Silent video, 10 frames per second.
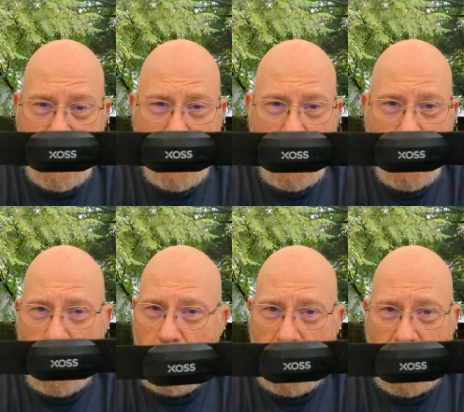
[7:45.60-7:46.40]
to,
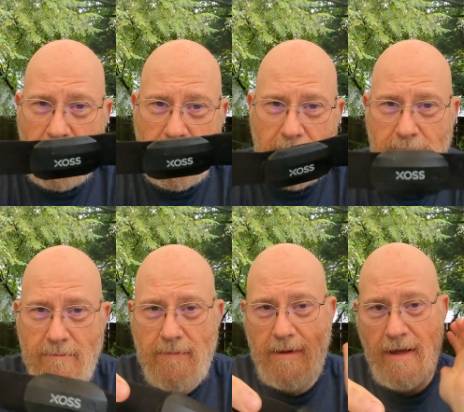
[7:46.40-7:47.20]
like,
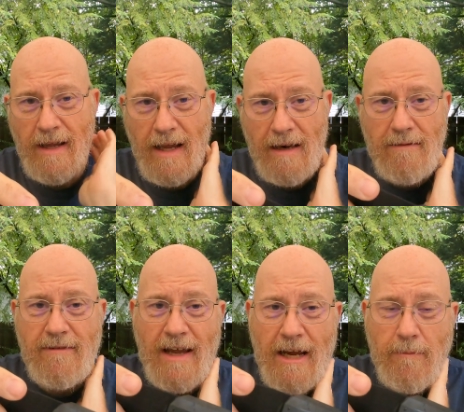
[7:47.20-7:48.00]
again,
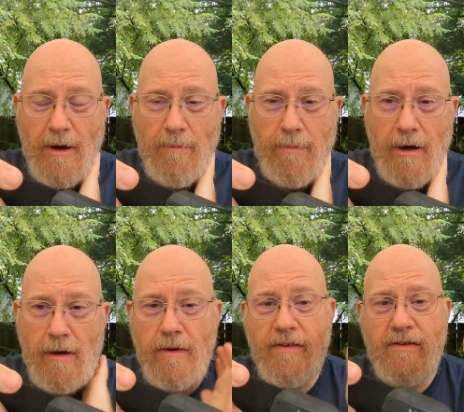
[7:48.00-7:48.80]
taking my
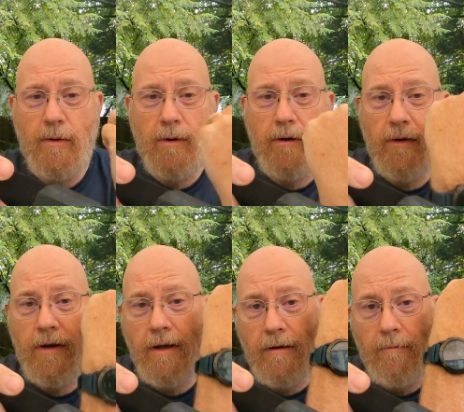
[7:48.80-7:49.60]
pulse or
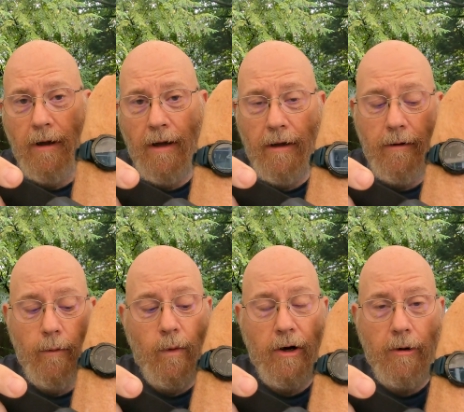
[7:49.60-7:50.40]
looking at
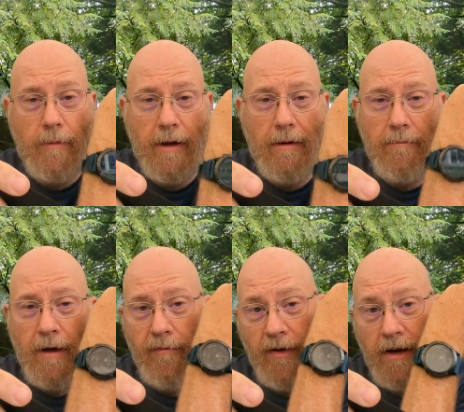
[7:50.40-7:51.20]
wearing
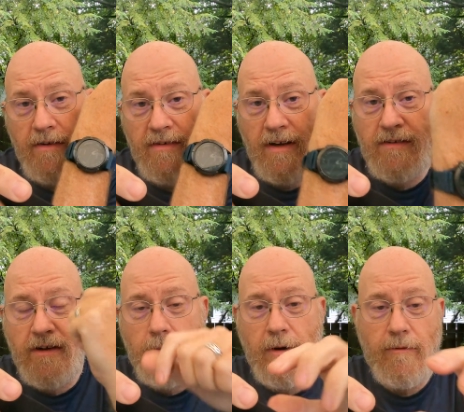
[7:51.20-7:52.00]
my Fenix 6
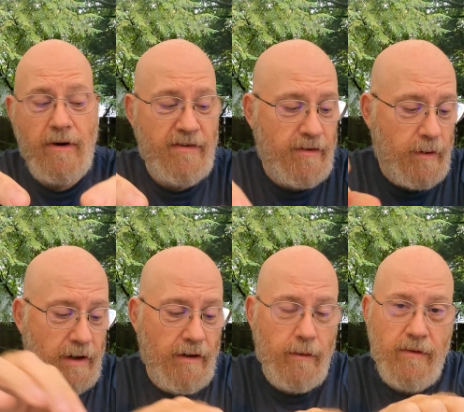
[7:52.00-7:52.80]
on my wrist so I
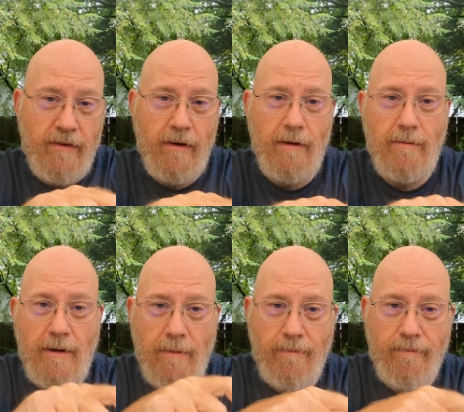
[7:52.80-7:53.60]
can use the
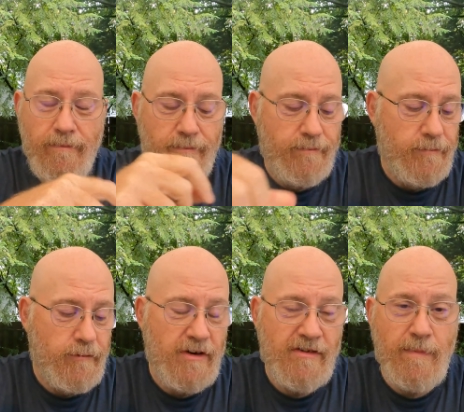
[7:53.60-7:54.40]

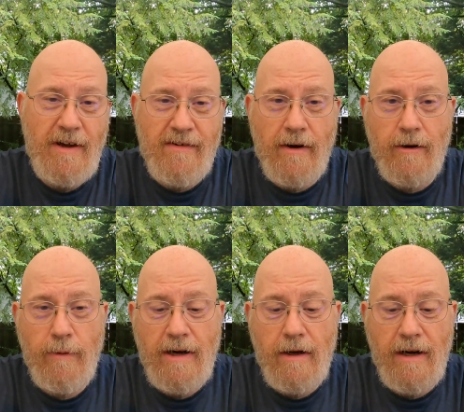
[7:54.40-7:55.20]
wrist-based heart
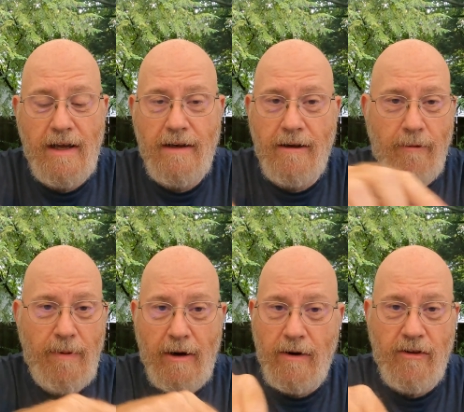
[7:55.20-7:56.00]
rate on it, and
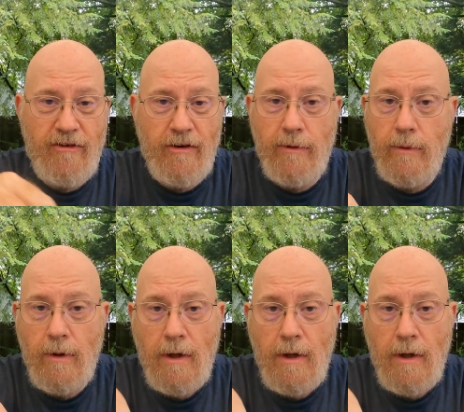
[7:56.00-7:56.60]
comparing the two,